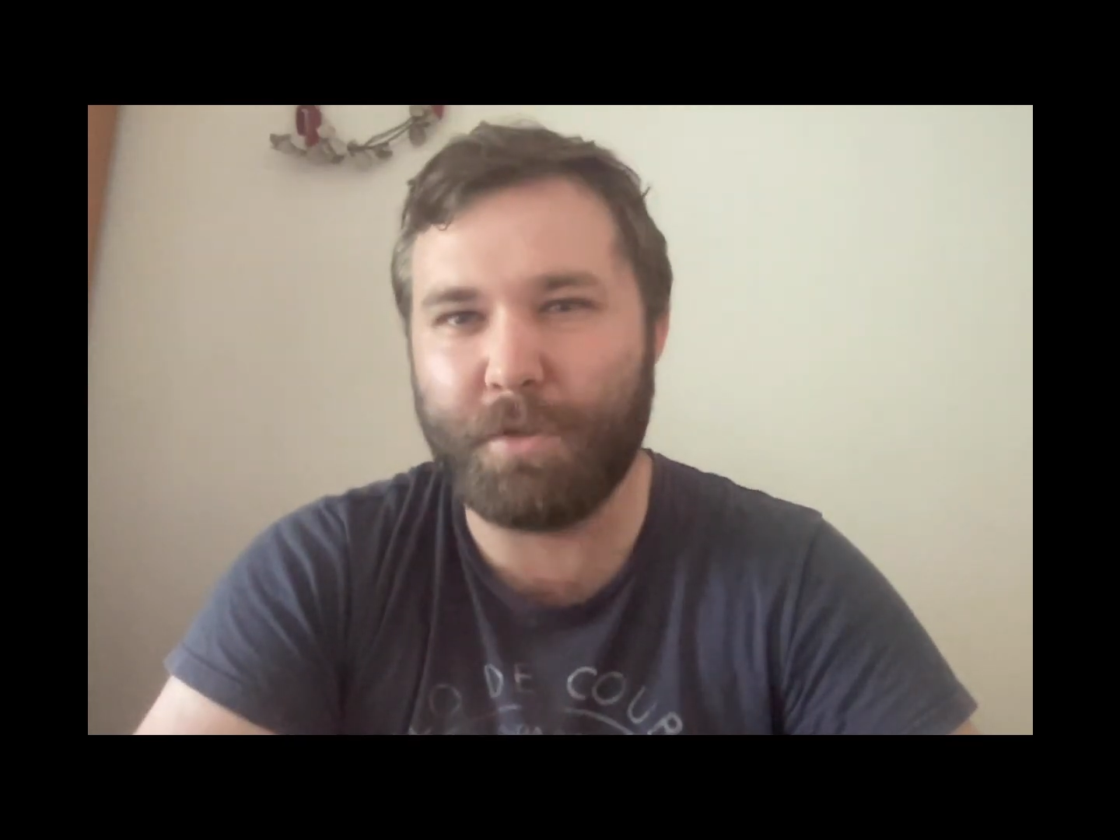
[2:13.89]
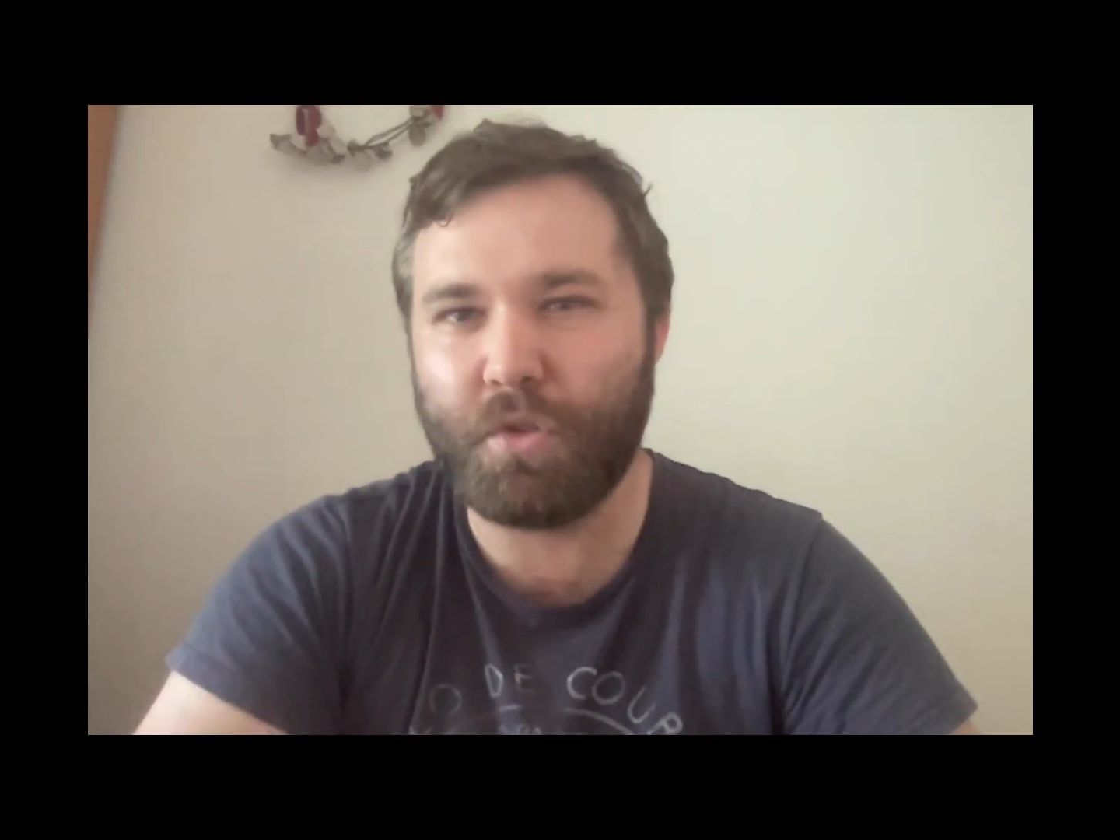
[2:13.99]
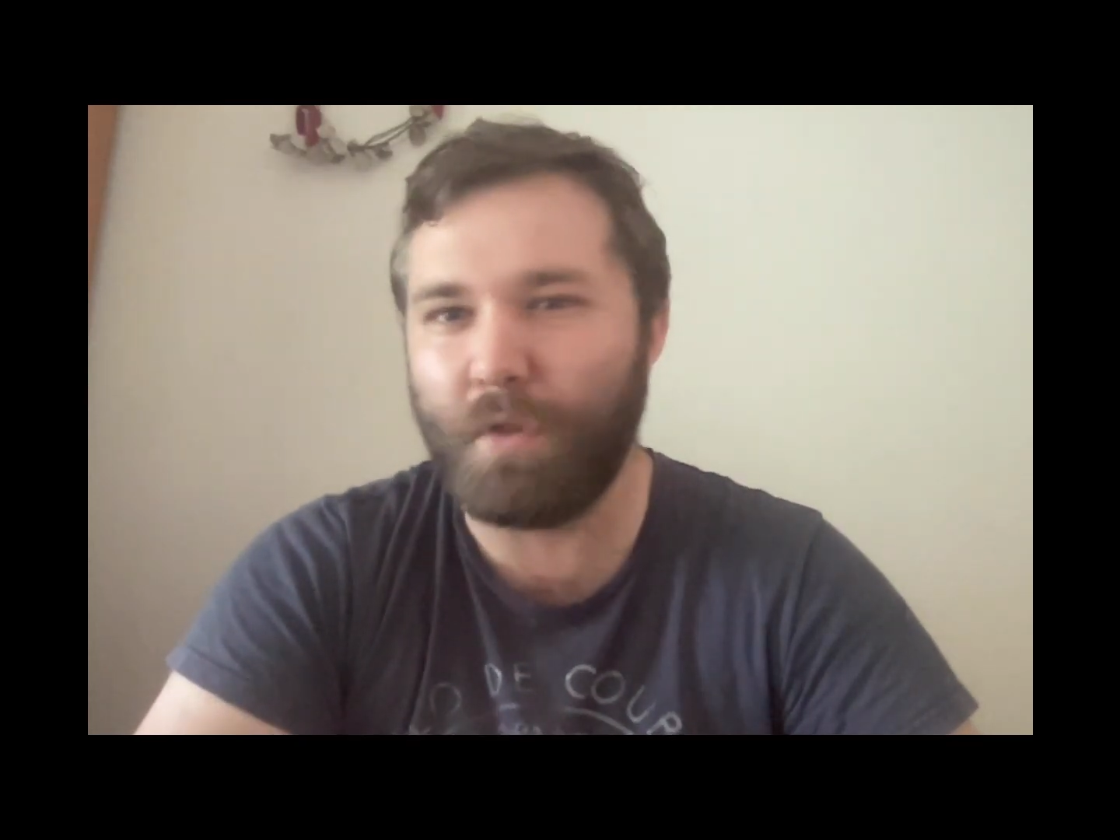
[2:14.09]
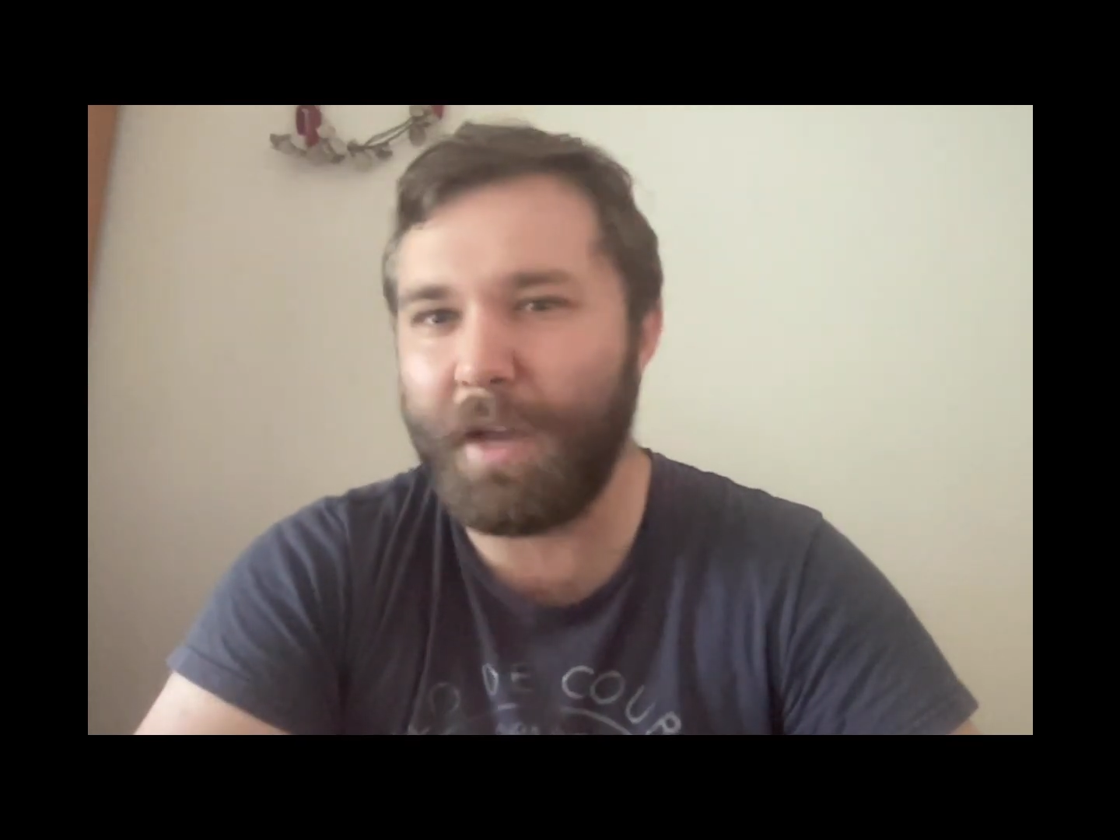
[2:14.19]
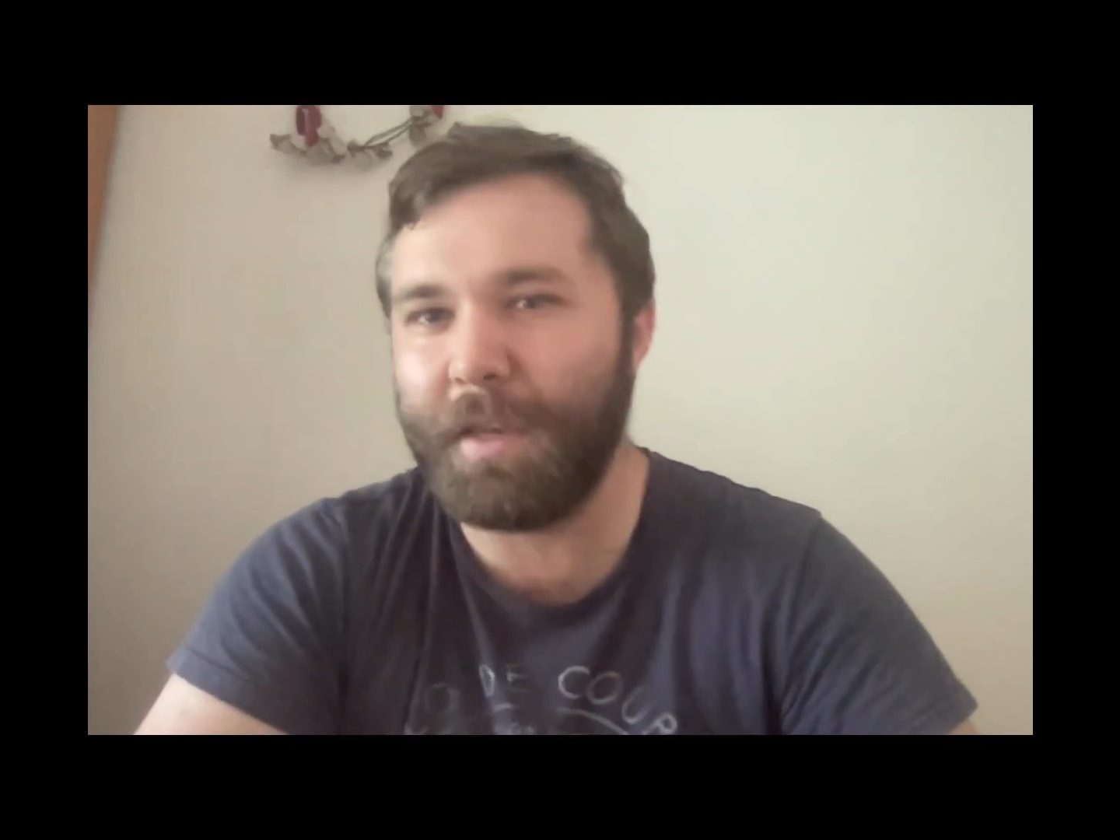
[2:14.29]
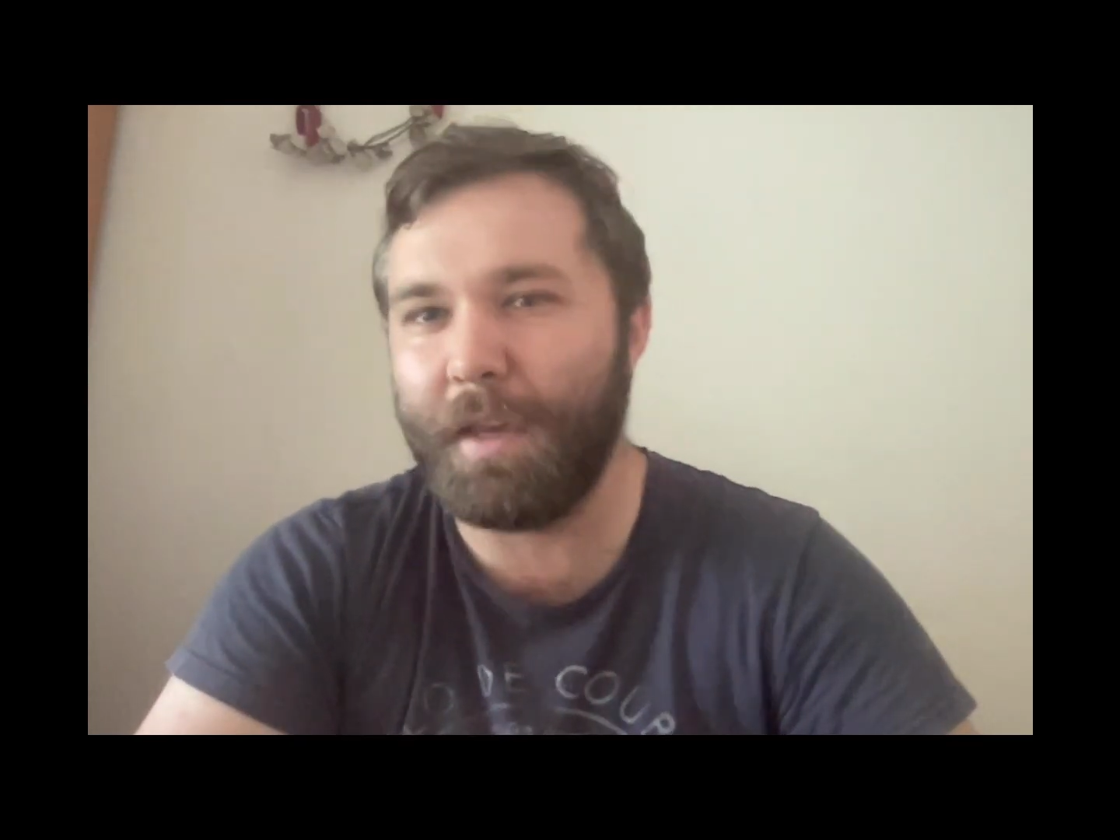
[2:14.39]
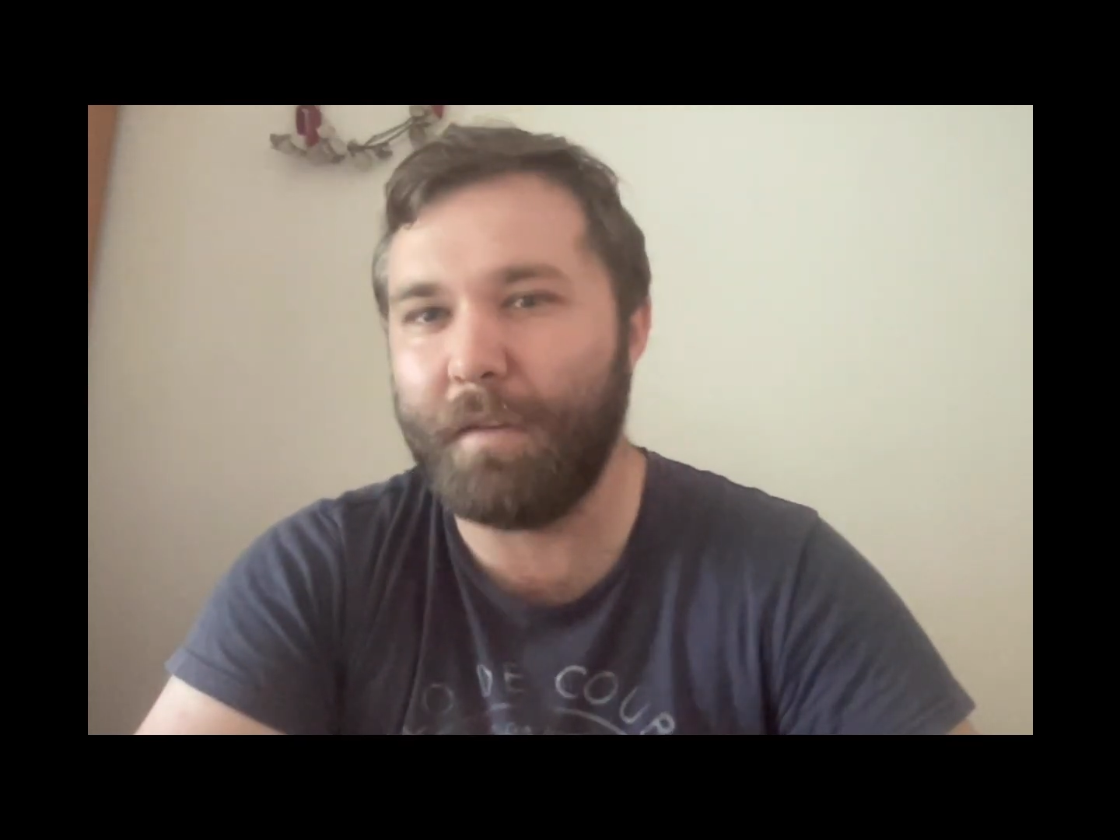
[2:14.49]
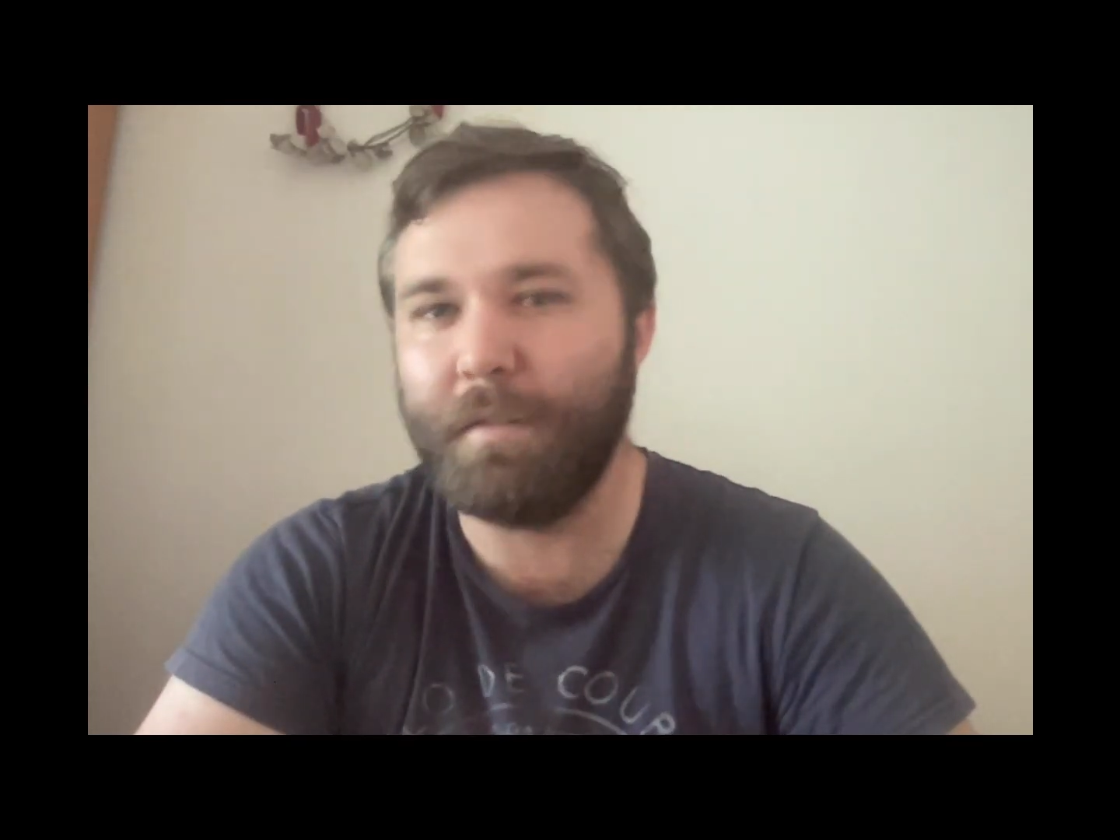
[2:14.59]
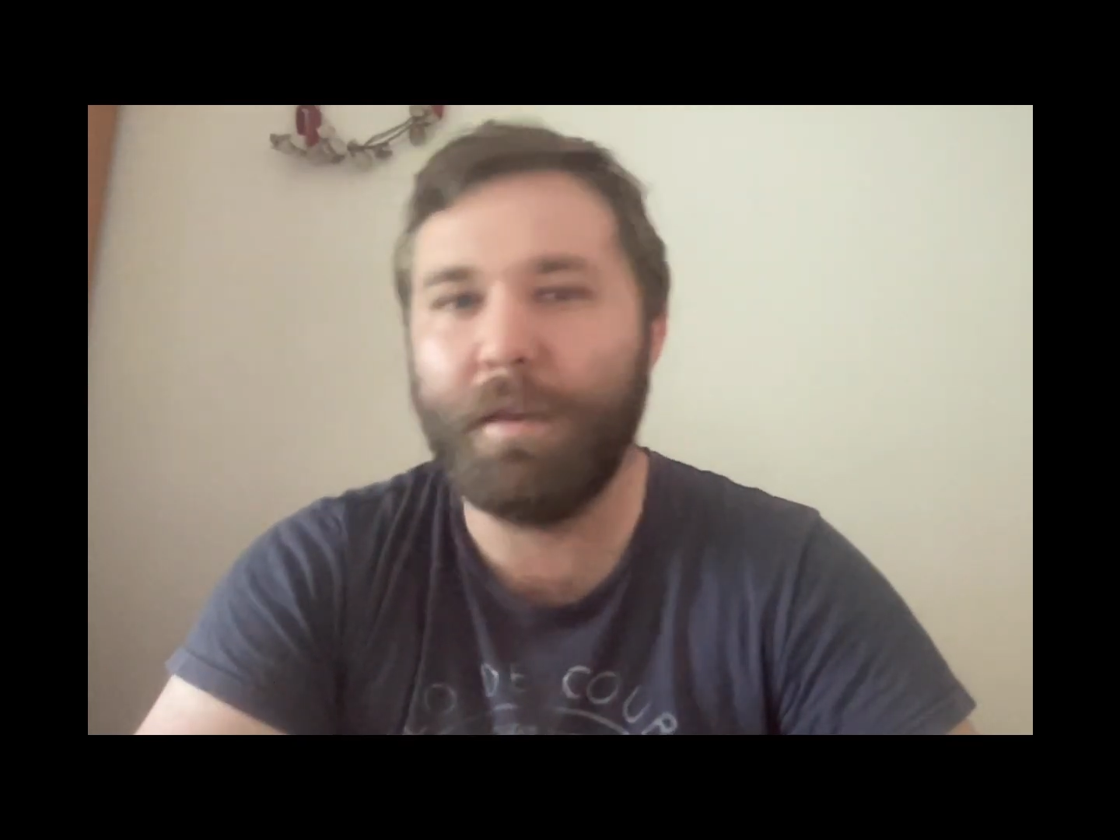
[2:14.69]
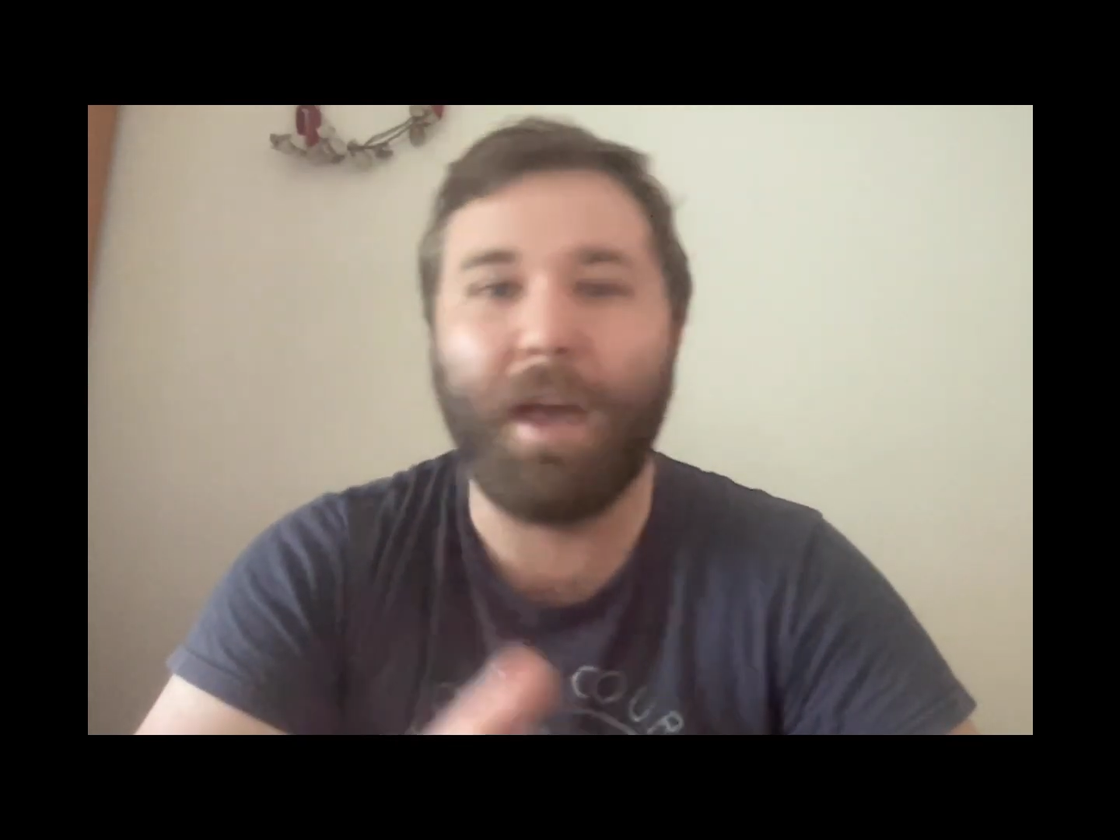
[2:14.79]

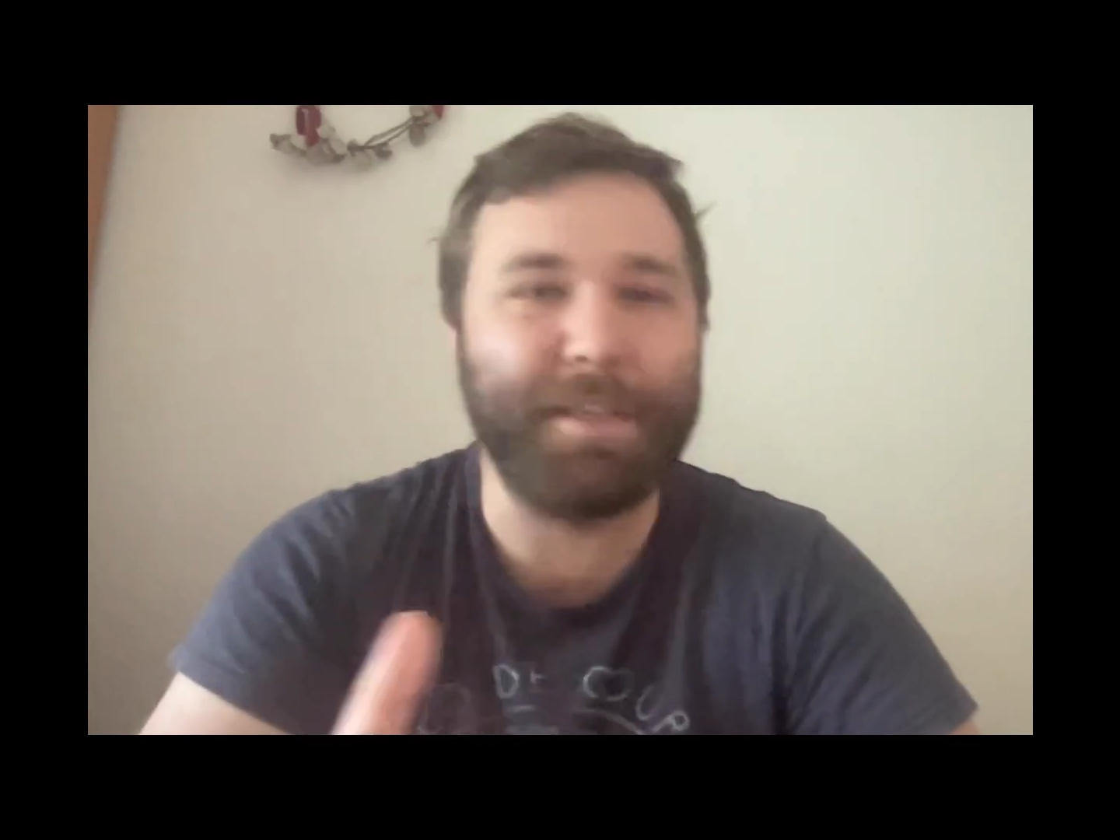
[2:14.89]
striking